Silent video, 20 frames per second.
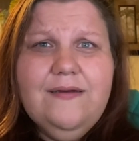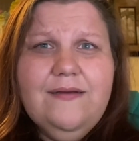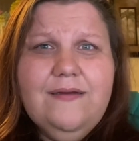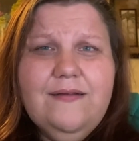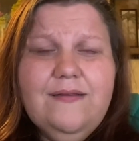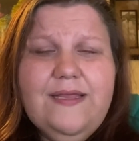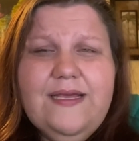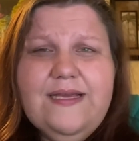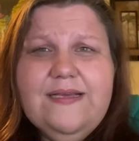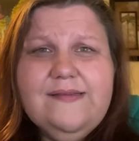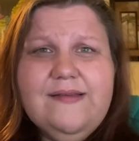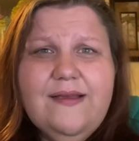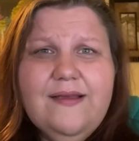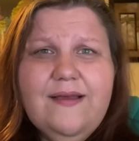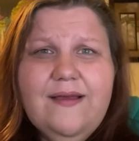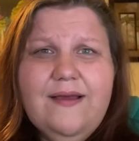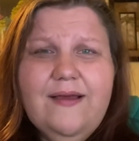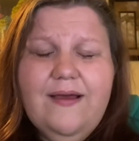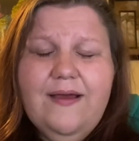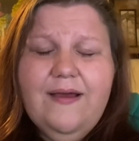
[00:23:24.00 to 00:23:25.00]
things
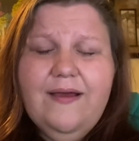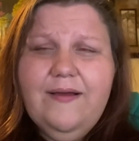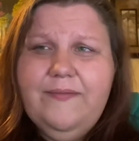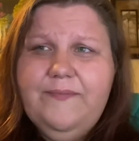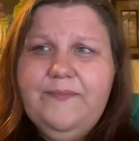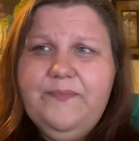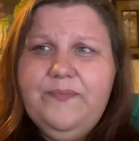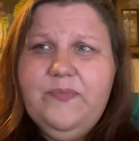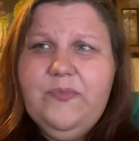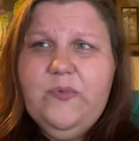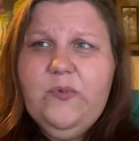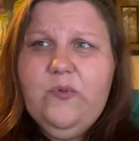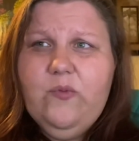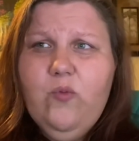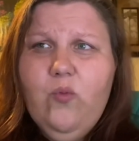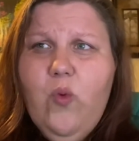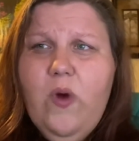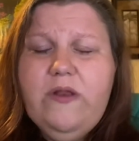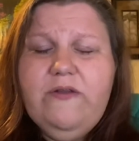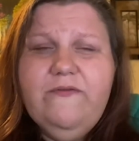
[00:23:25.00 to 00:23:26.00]
like
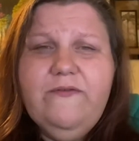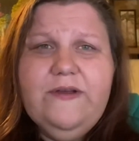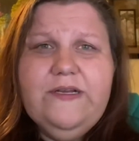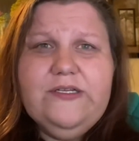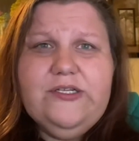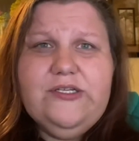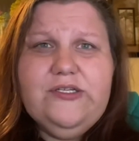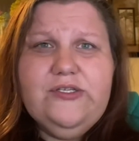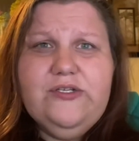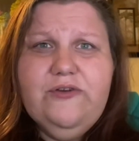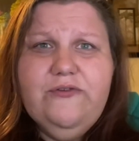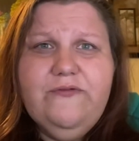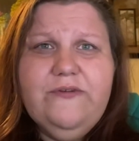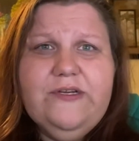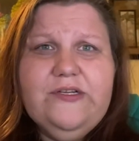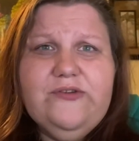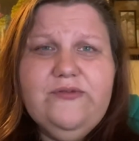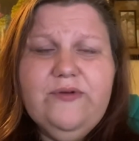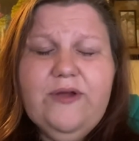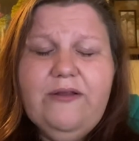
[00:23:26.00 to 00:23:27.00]
One Fish, Two
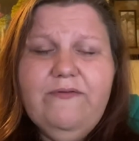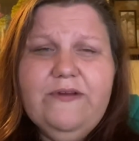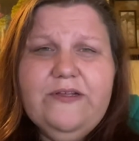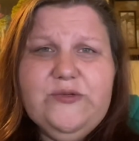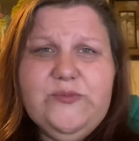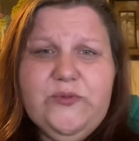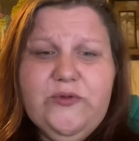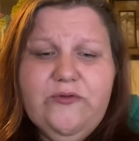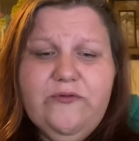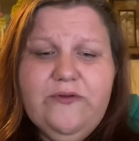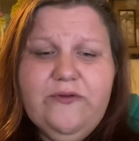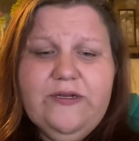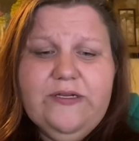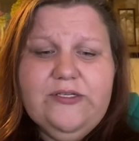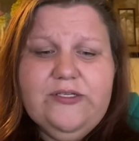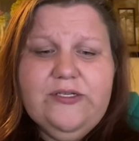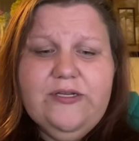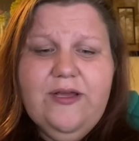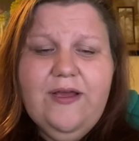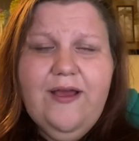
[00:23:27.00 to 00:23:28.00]
Fish, Red Fish, Blue
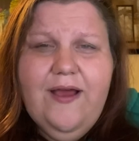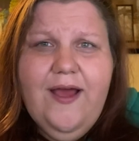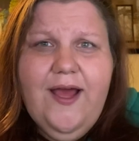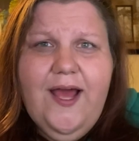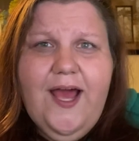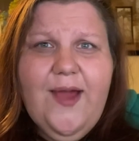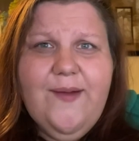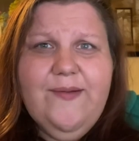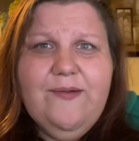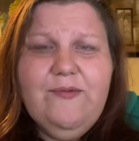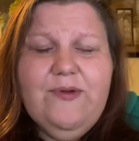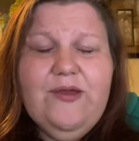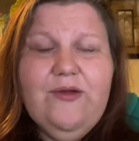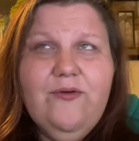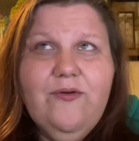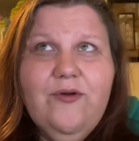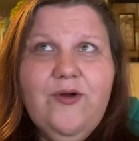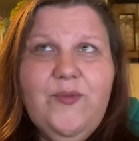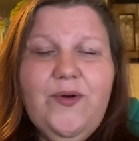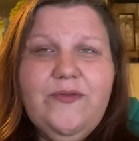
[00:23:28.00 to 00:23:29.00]
Fish. I mean, we
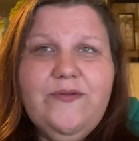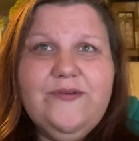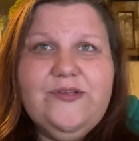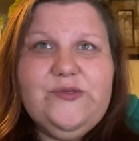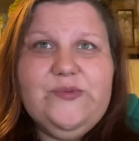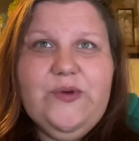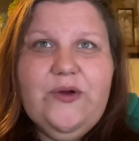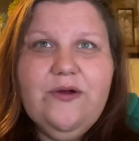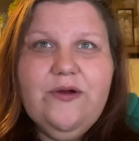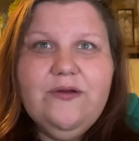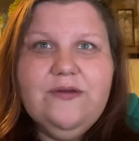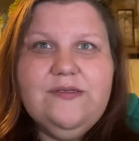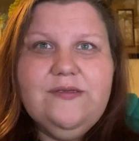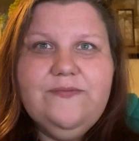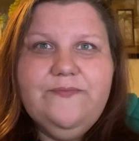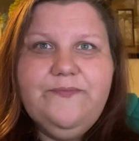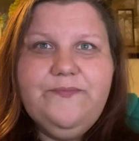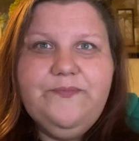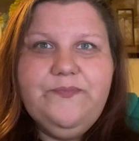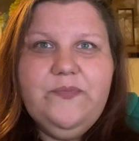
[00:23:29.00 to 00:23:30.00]
grew up on those books.
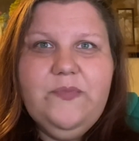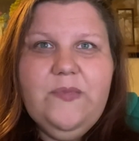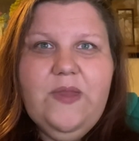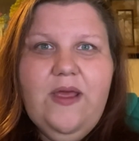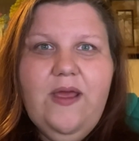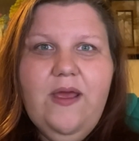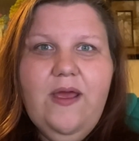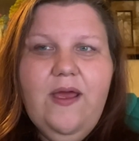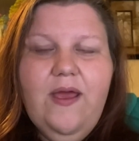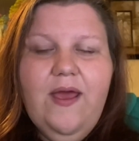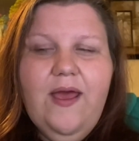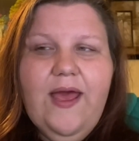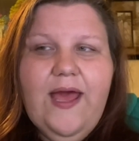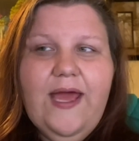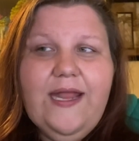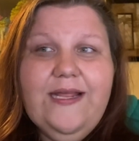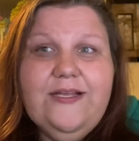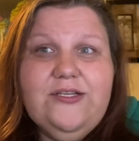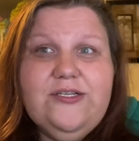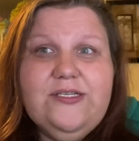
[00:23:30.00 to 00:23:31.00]
Had
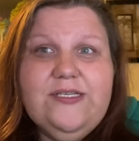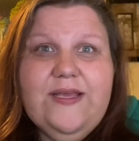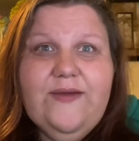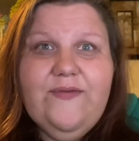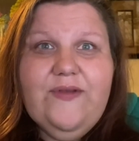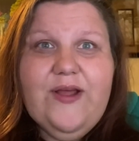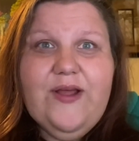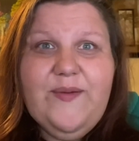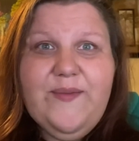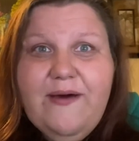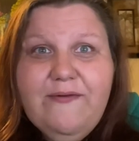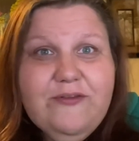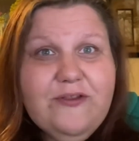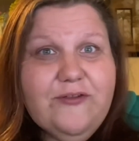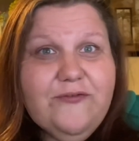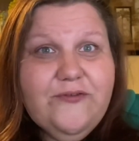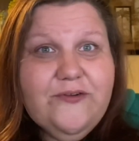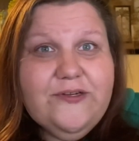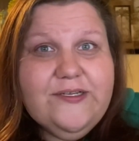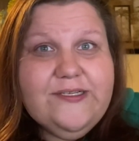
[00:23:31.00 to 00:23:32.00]
he just given up after the
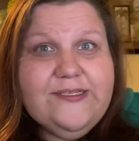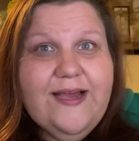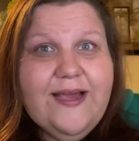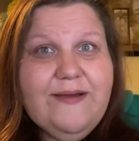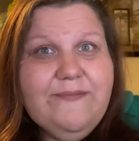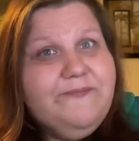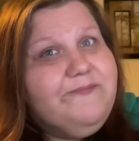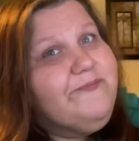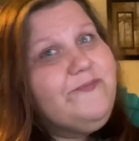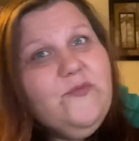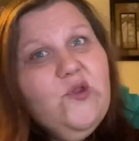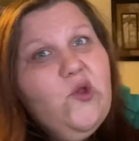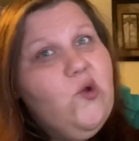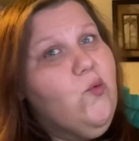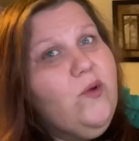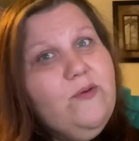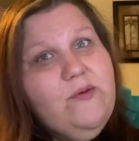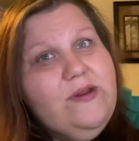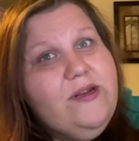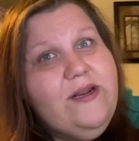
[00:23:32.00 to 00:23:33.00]
first time,
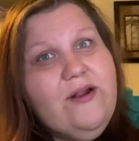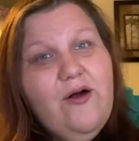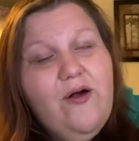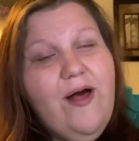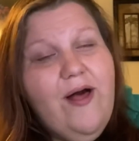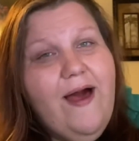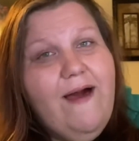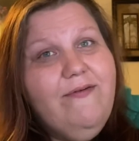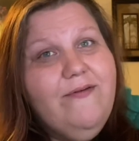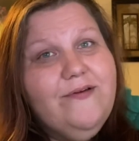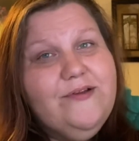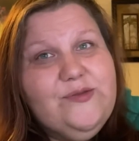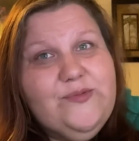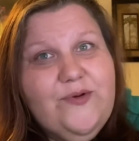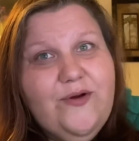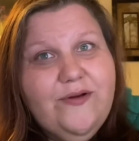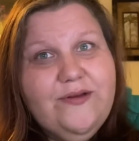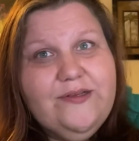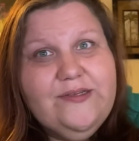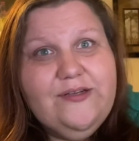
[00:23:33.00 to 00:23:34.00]
we wouldn't all have those
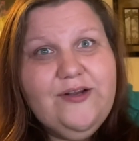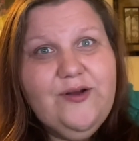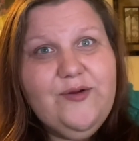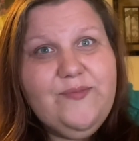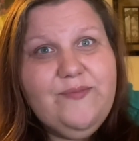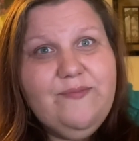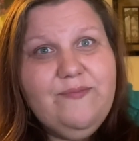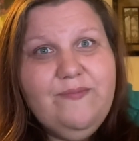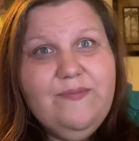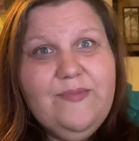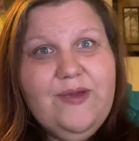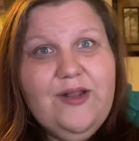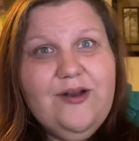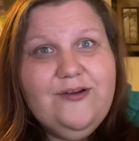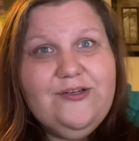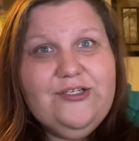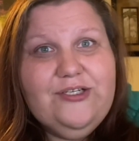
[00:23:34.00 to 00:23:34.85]
books in our